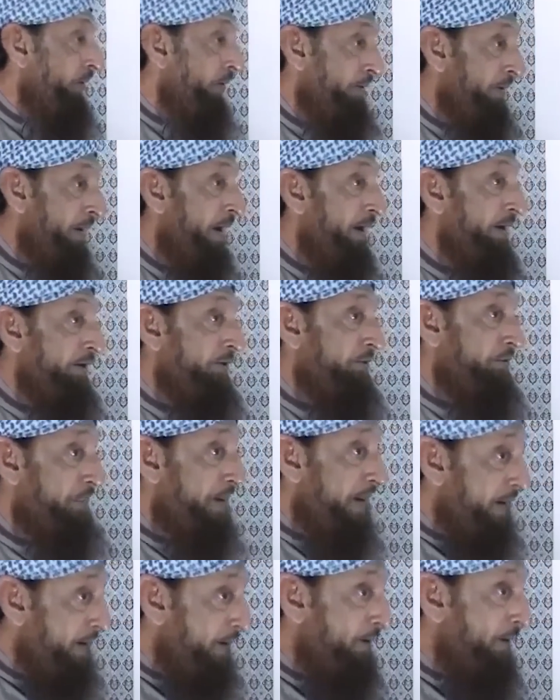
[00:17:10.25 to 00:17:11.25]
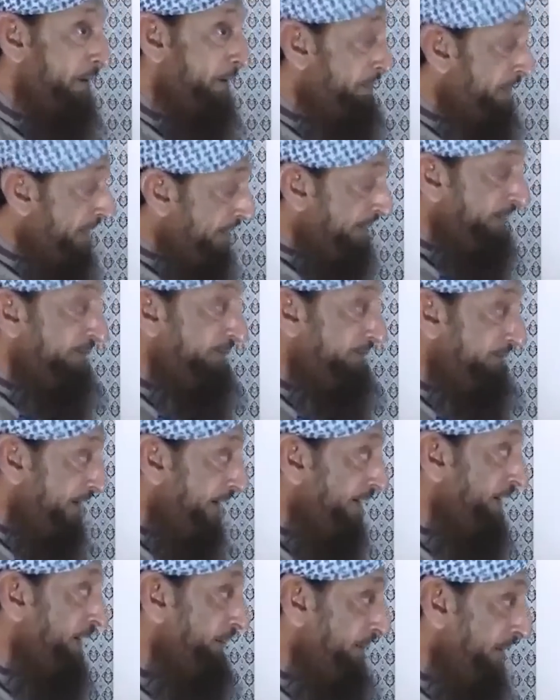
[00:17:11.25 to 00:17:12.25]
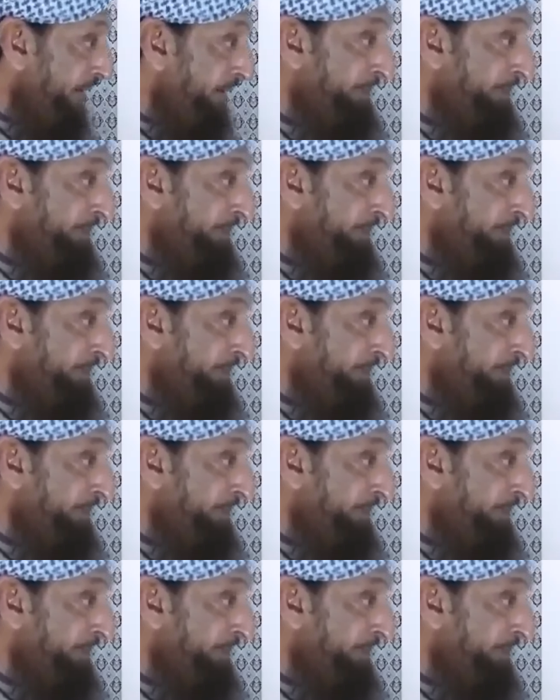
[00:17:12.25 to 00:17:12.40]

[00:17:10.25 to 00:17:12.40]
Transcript: Because I expect the Pakistani